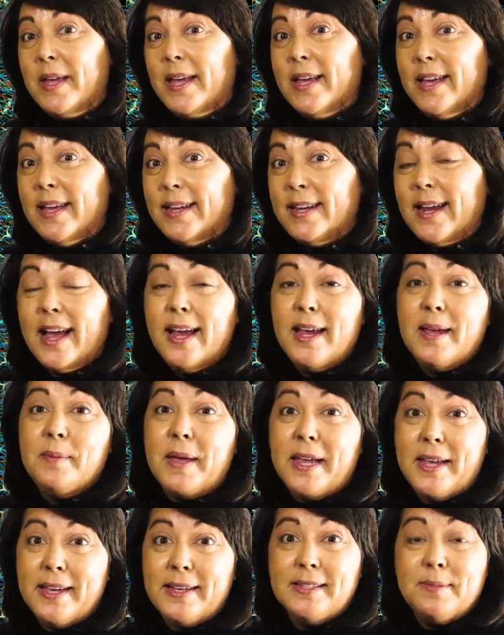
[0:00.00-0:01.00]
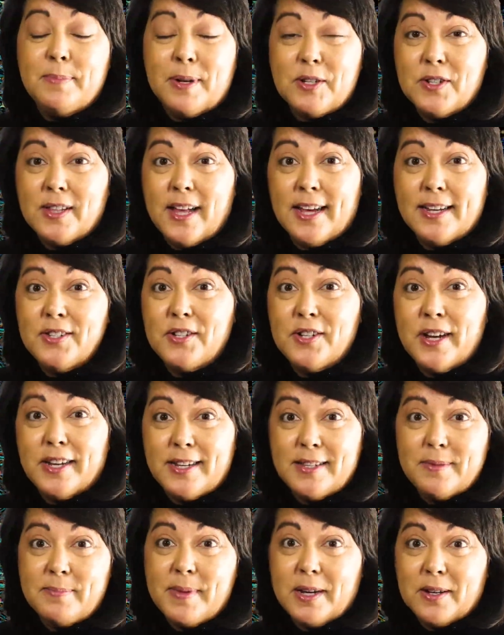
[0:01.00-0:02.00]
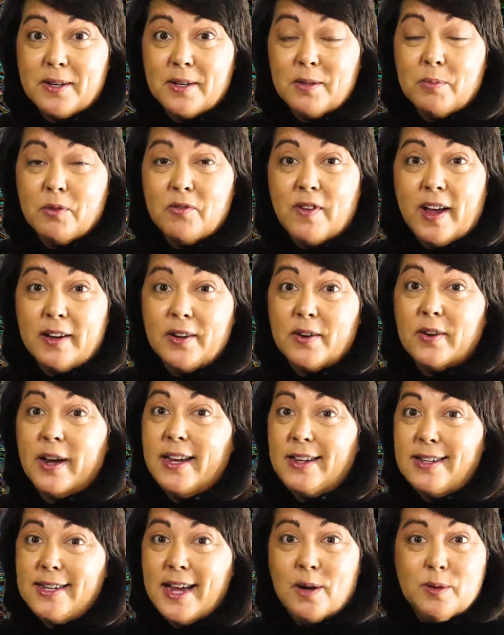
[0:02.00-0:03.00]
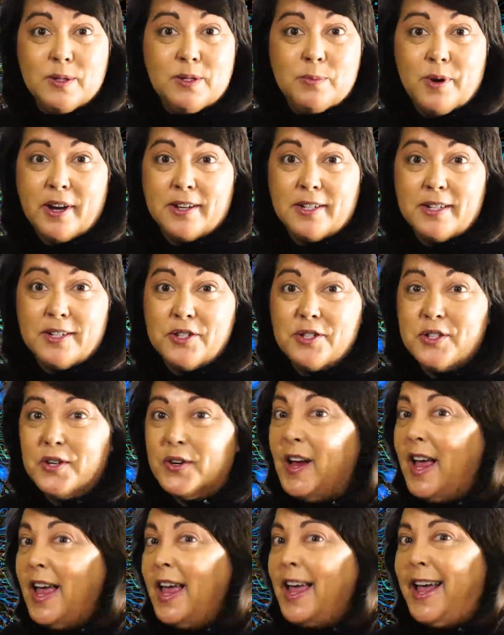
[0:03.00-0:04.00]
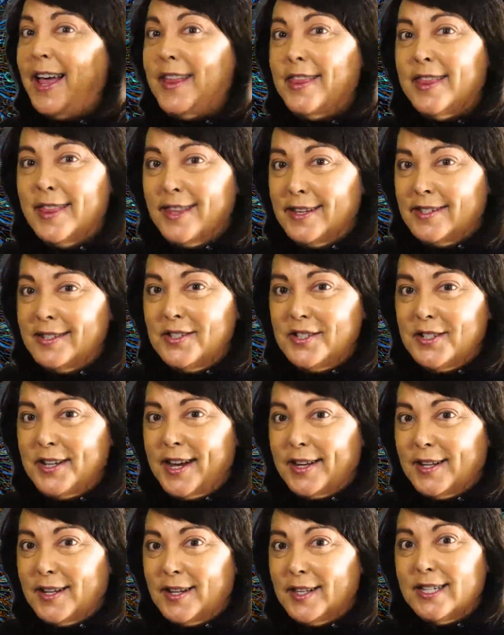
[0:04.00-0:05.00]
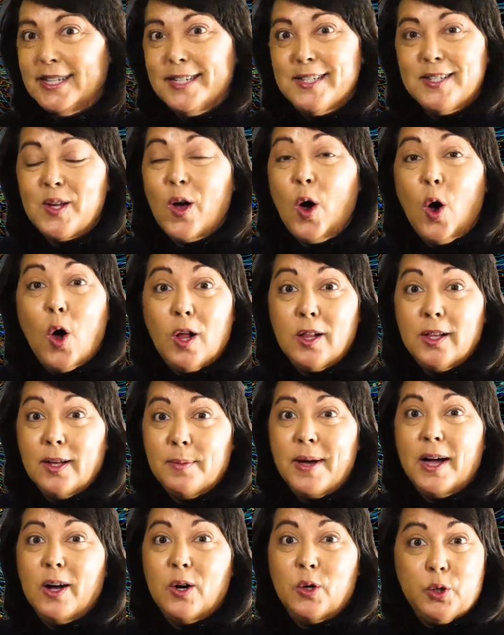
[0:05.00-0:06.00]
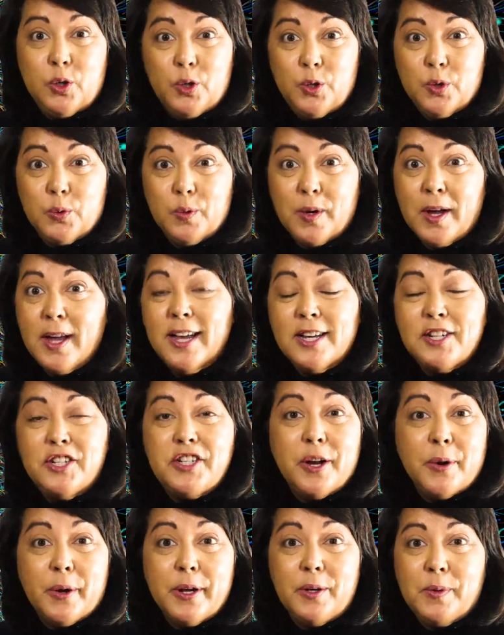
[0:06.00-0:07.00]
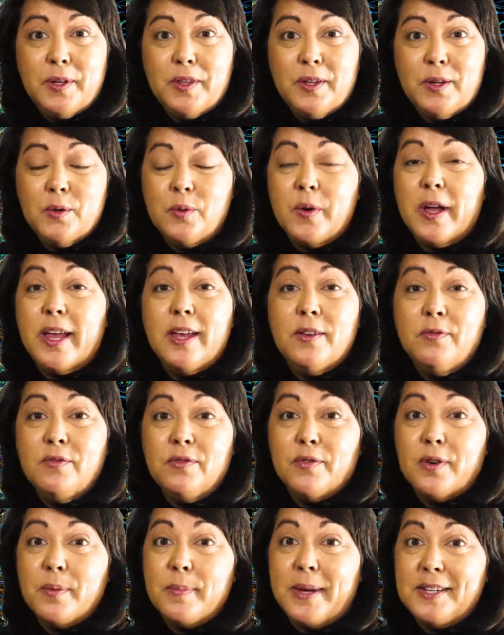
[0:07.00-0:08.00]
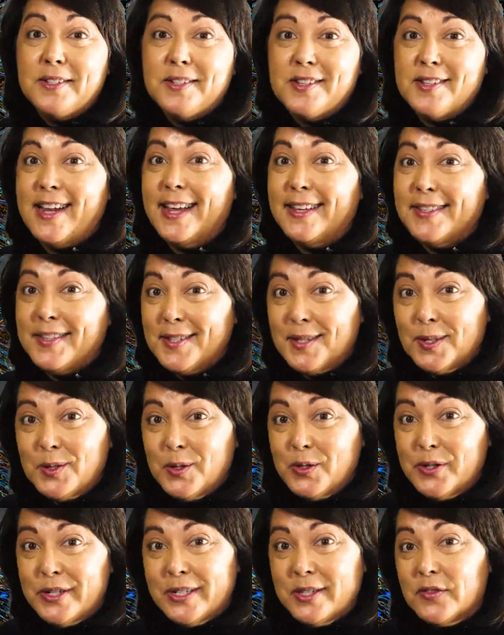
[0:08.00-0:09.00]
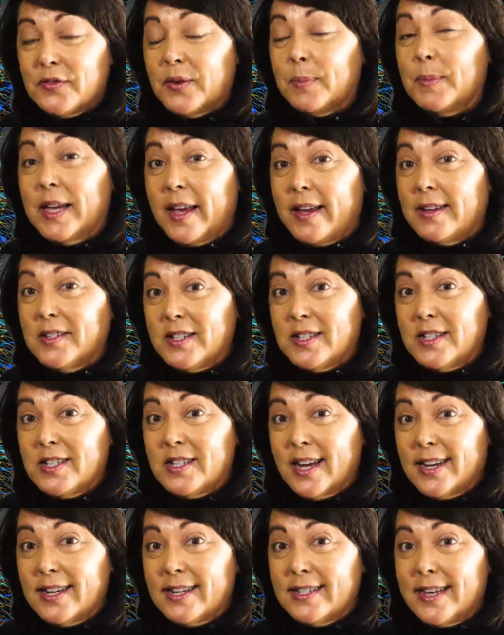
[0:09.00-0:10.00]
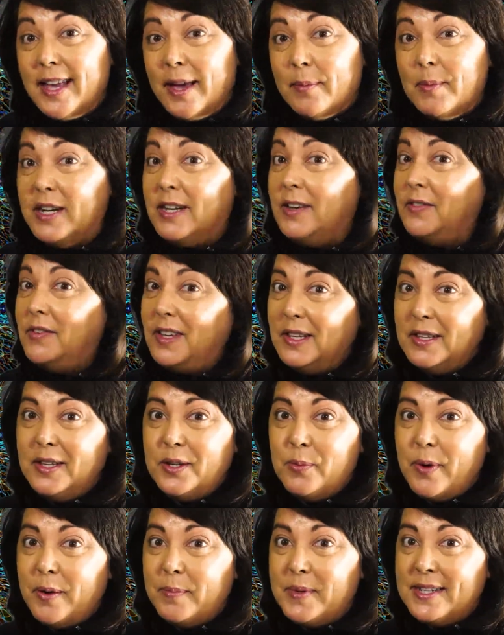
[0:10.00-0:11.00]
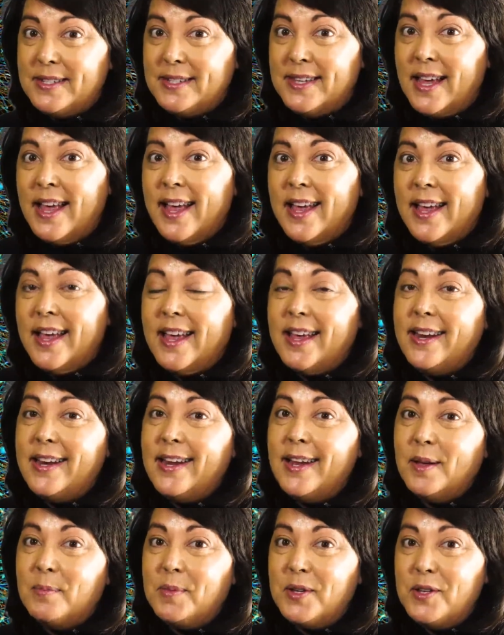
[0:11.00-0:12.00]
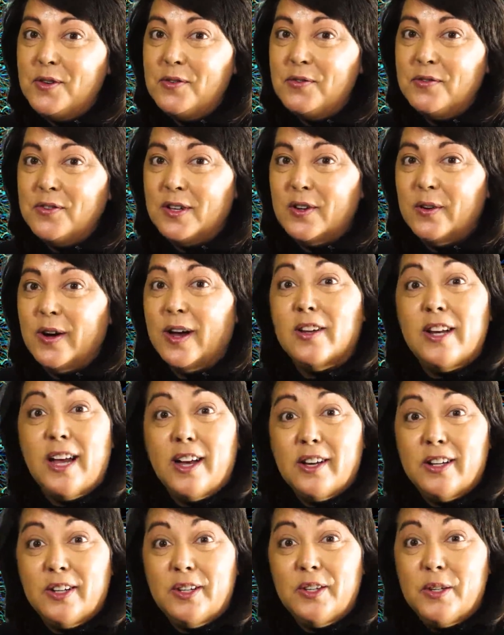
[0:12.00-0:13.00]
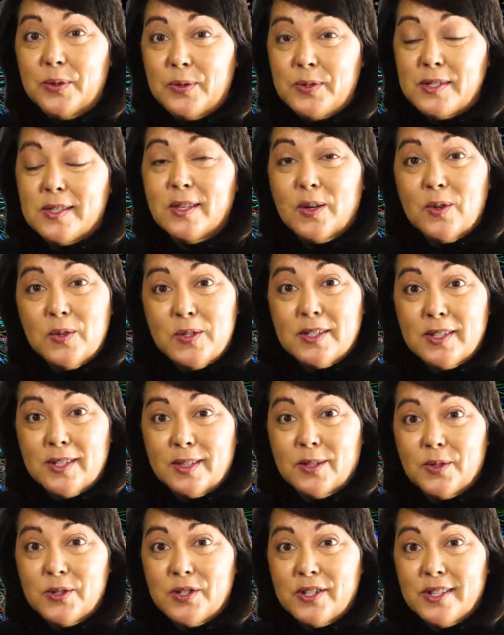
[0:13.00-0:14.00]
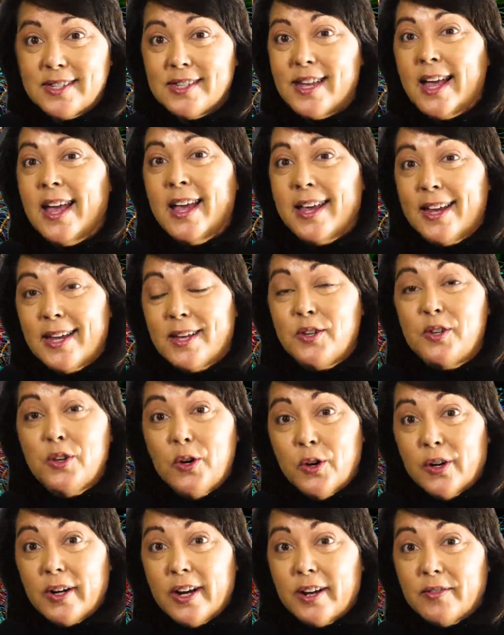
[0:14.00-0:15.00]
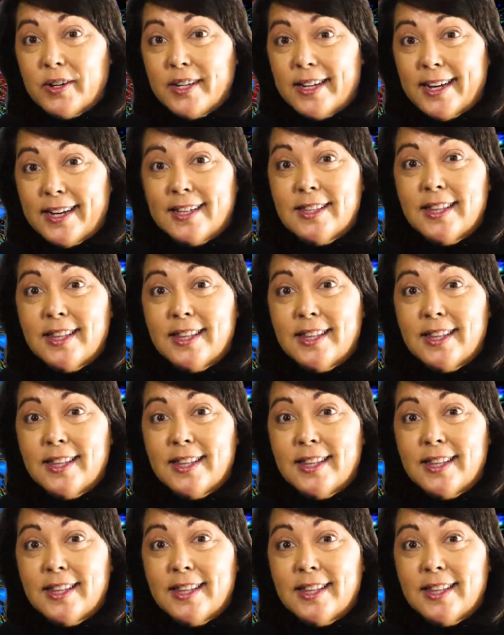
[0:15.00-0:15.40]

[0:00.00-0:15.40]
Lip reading: and I'm a specialized Chinese medical provider and Taoist practitioner, and this channel is all about you, sharing with you information and solutions from the ancient Chinese cabinet of healing remedies and helping you figure out how to use those solutions in your everyday